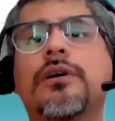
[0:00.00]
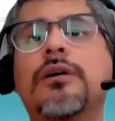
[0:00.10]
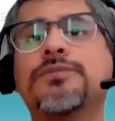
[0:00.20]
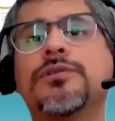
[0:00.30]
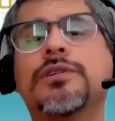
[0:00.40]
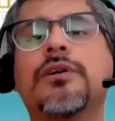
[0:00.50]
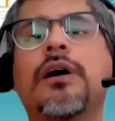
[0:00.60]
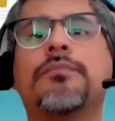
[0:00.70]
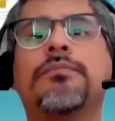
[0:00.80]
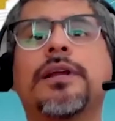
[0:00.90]
options that you
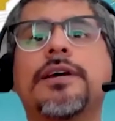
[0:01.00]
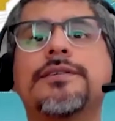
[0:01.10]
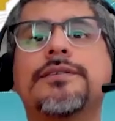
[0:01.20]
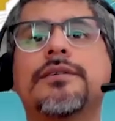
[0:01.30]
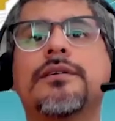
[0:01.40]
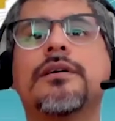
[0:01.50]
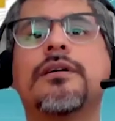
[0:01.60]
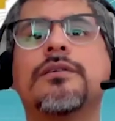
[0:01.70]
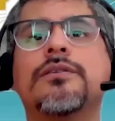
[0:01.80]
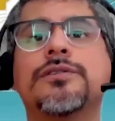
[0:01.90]
have placed
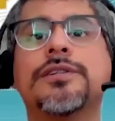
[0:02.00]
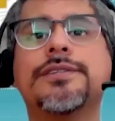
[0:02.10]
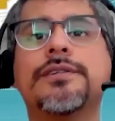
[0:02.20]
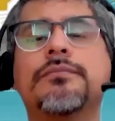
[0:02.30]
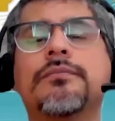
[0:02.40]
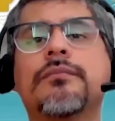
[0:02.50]
on your system.